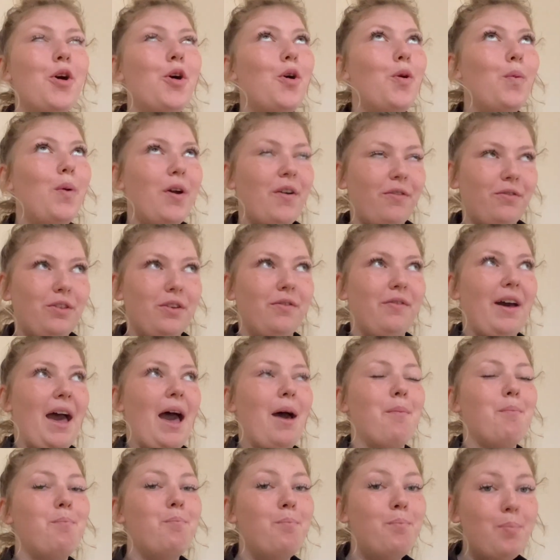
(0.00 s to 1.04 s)
with the
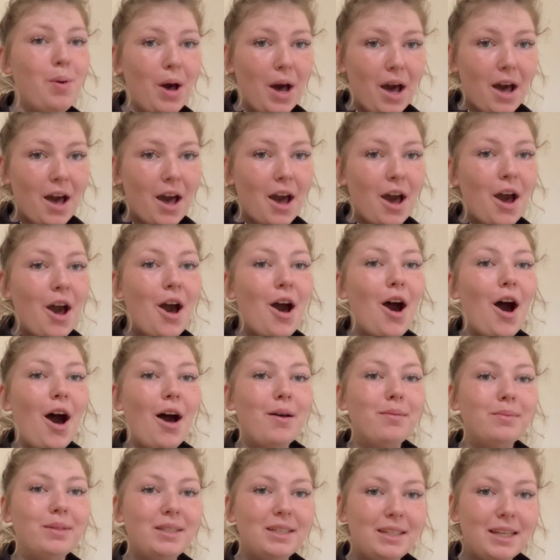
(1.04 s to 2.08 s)
vet, but
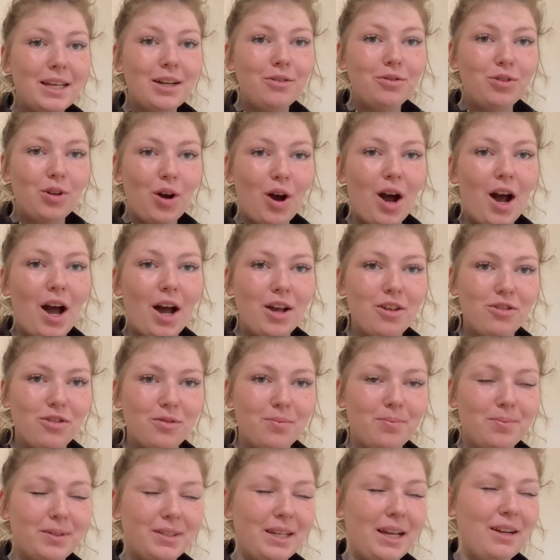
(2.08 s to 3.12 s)
I'm still not
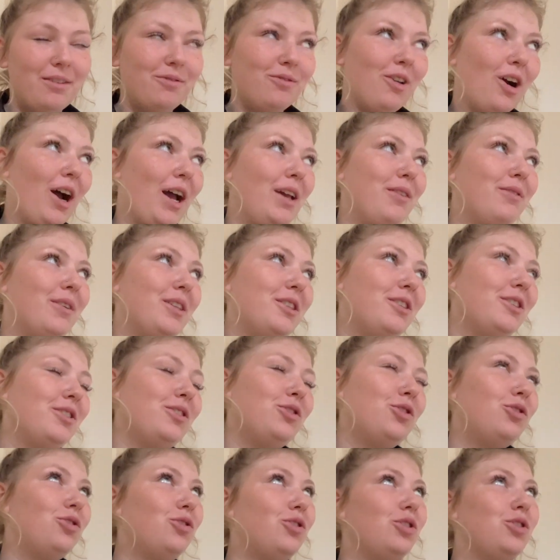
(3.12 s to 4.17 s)
100% right, which
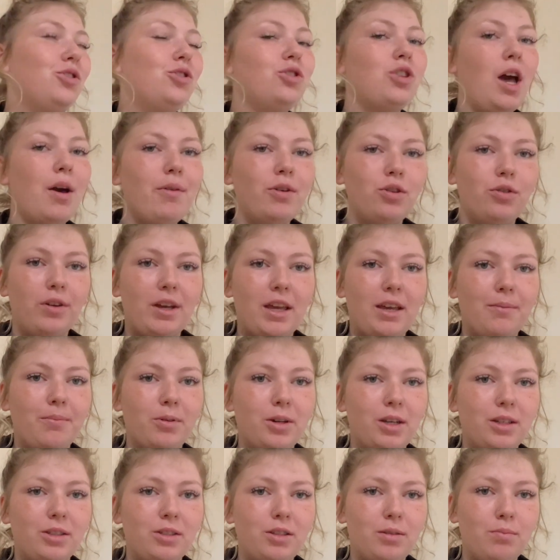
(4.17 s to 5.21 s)
is just so annoying
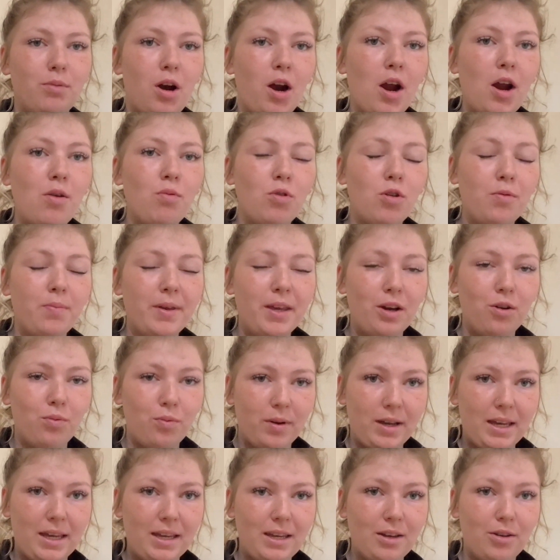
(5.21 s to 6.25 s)
because tomorrow will be a
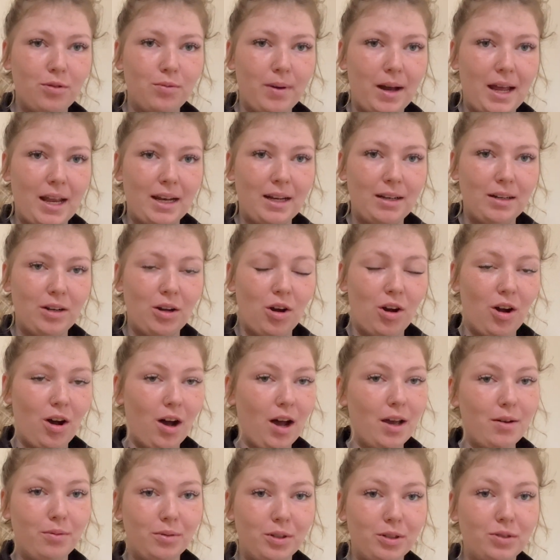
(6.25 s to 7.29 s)
week when
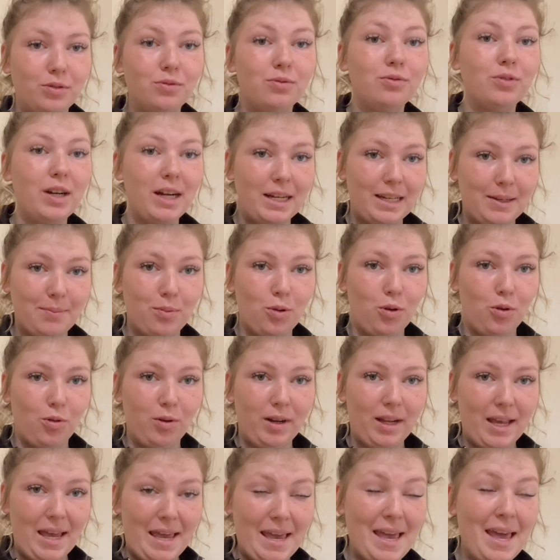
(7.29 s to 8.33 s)
I was really
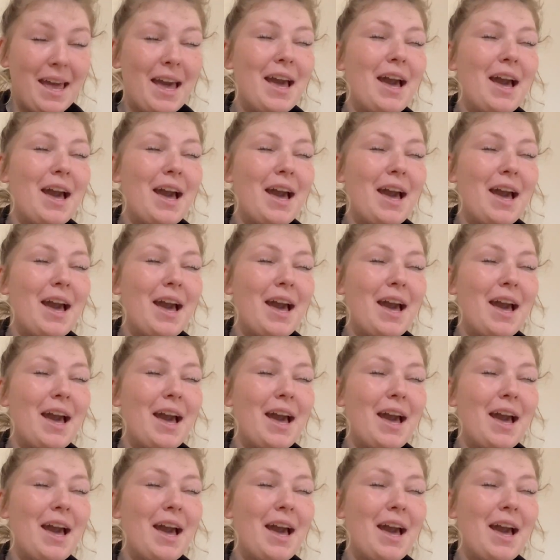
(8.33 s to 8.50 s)
poorly.